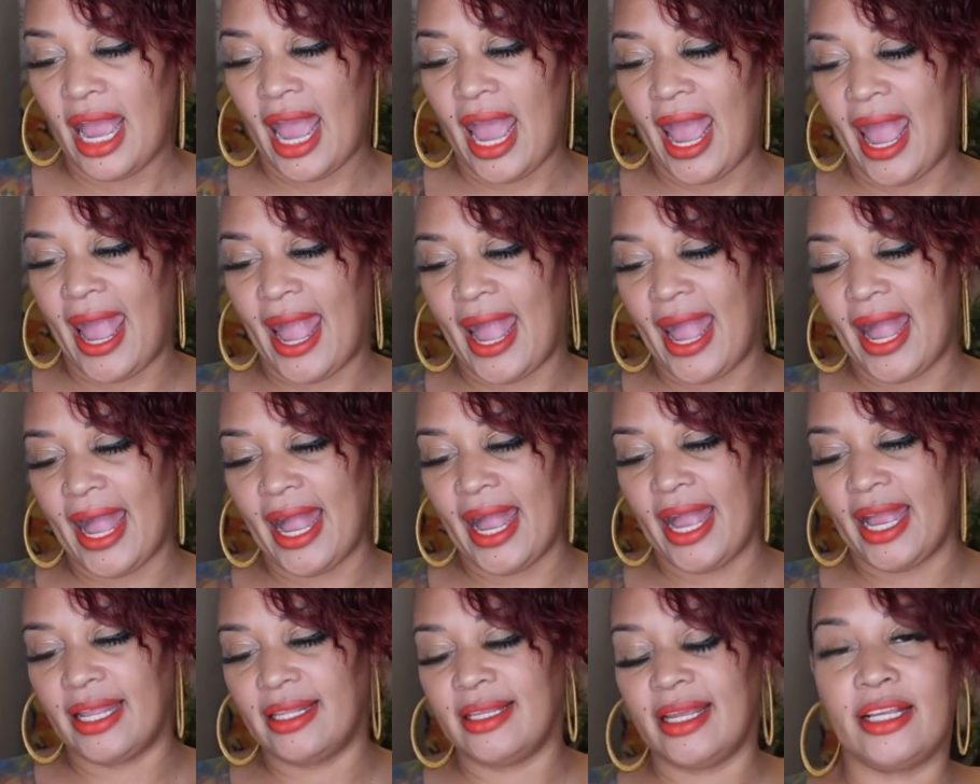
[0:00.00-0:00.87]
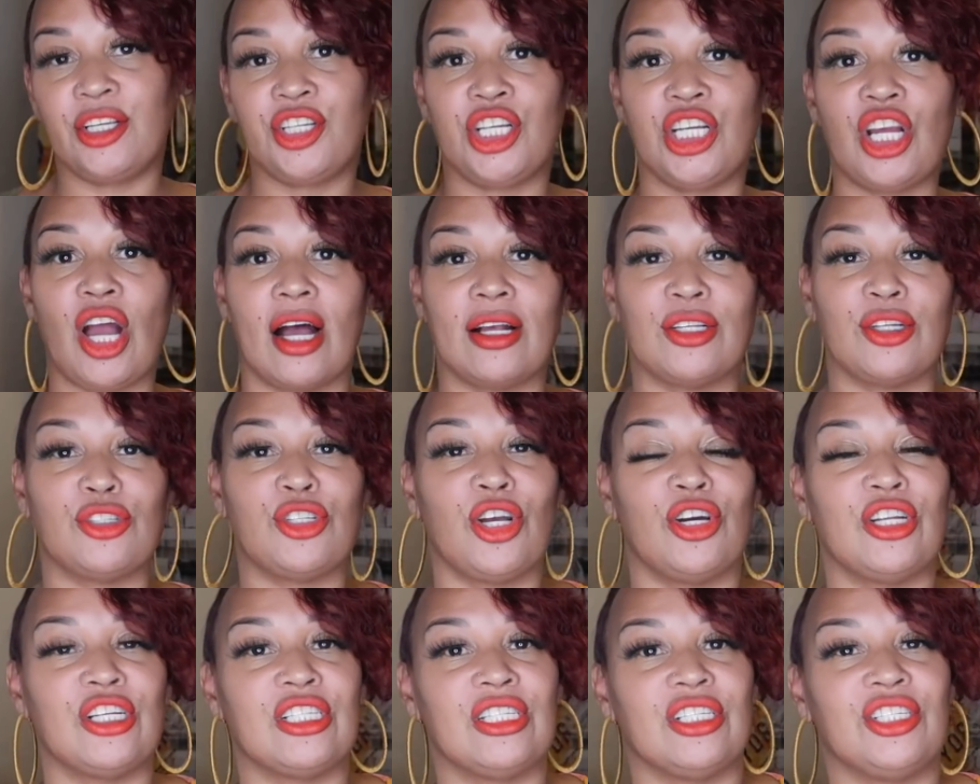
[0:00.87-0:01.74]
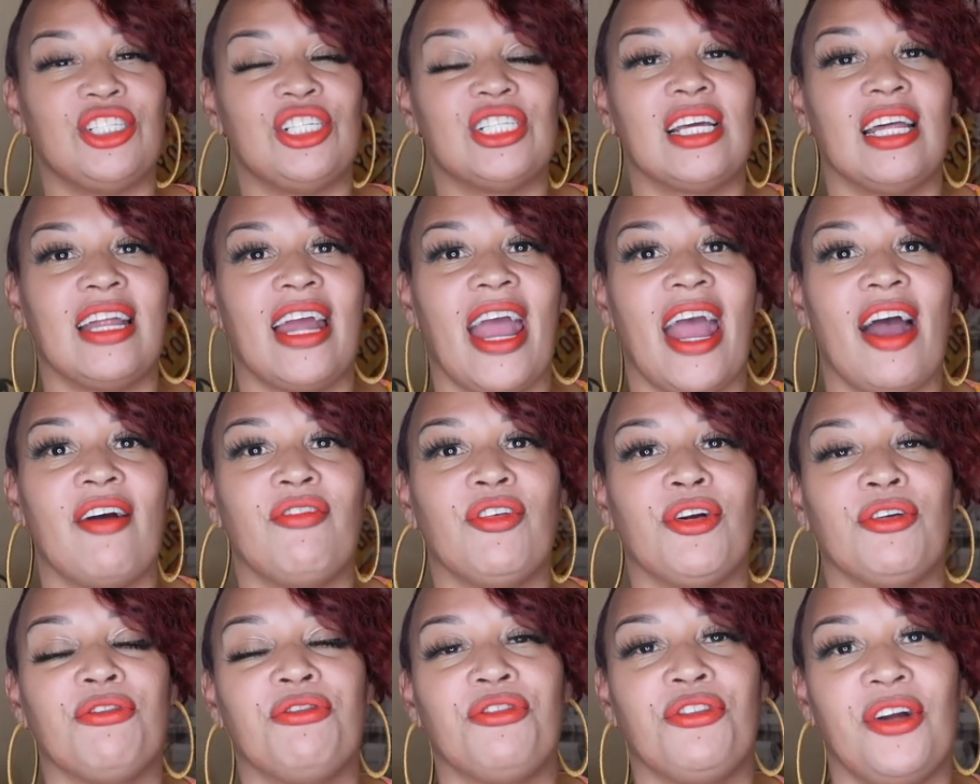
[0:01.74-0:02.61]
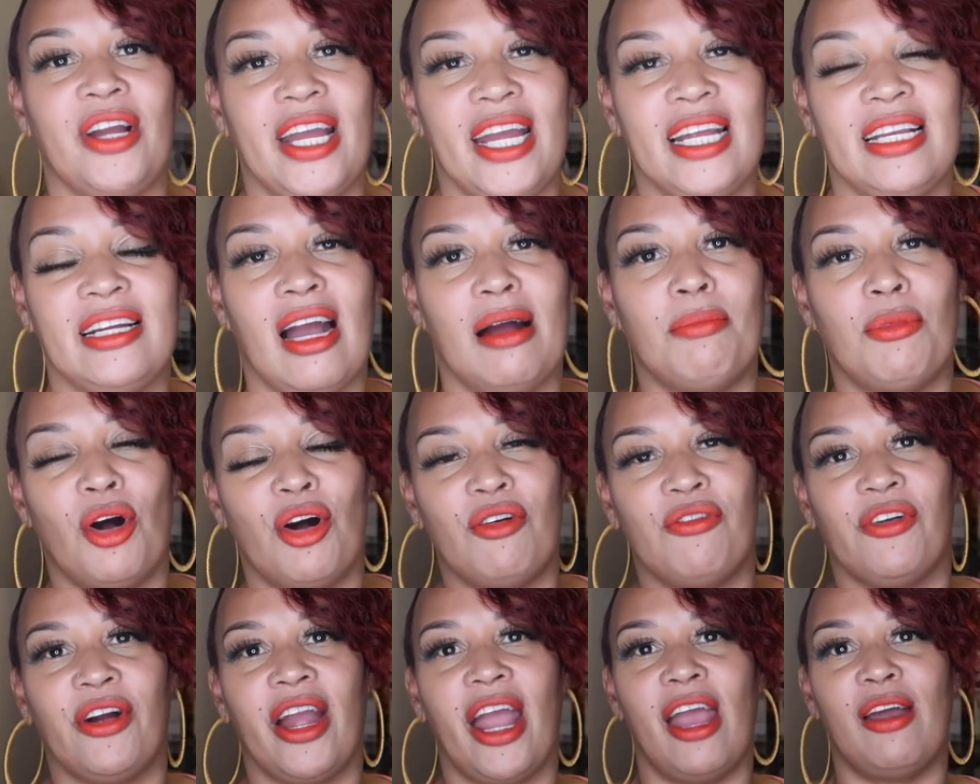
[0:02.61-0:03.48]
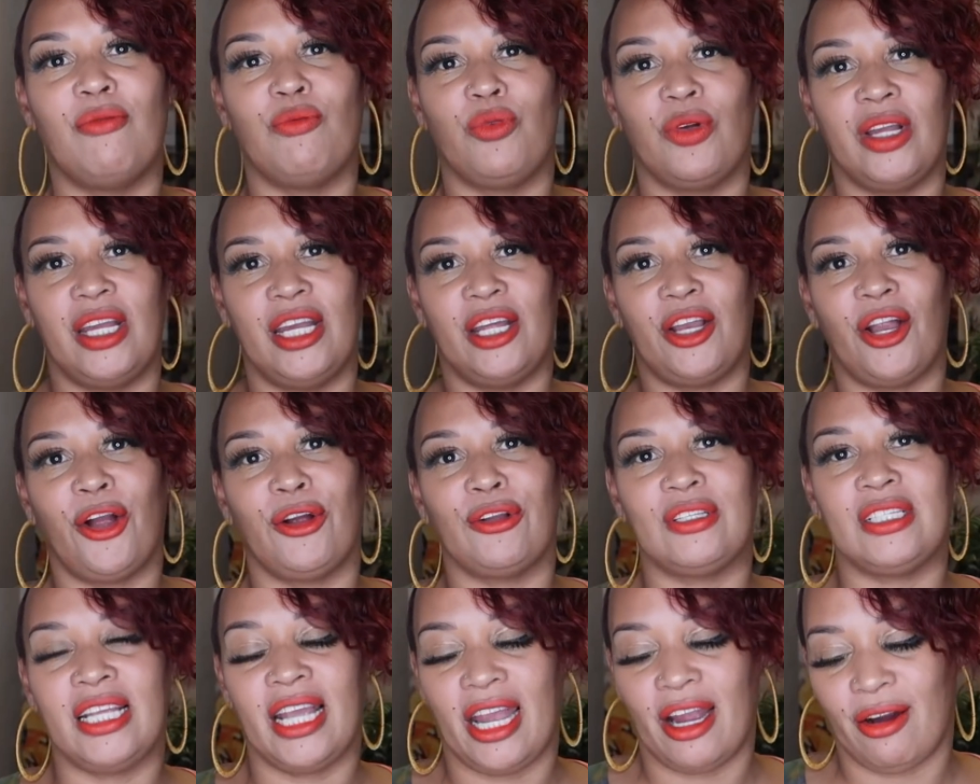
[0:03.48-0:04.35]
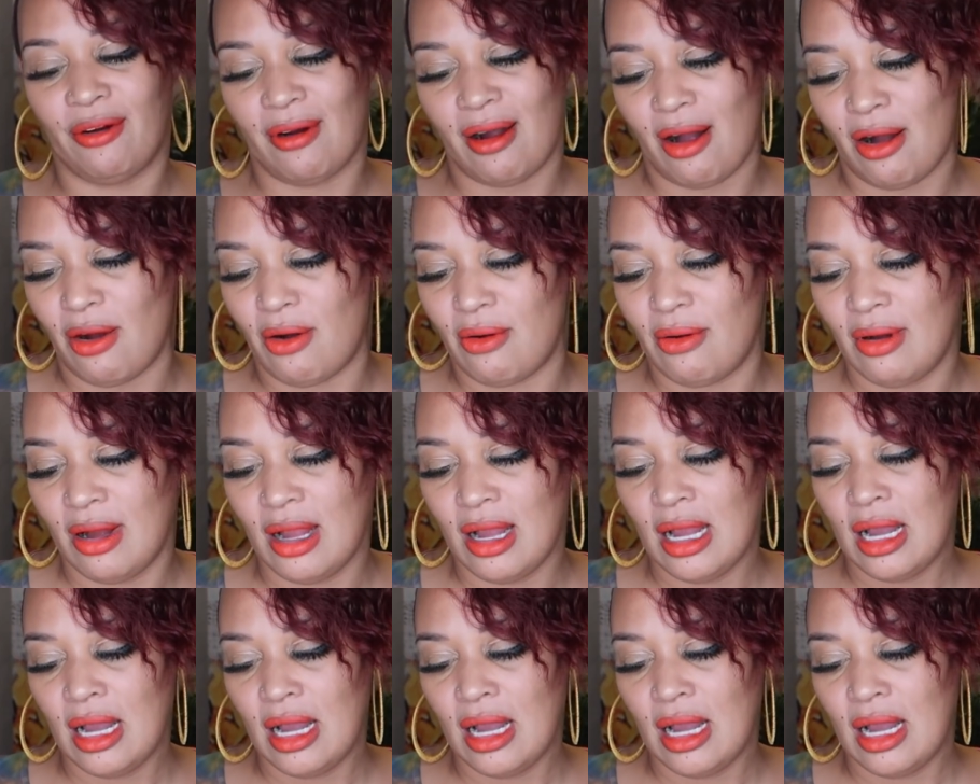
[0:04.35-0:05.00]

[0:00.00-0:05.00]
And then she also told us that she's gonna have her friend come over and read her tarot.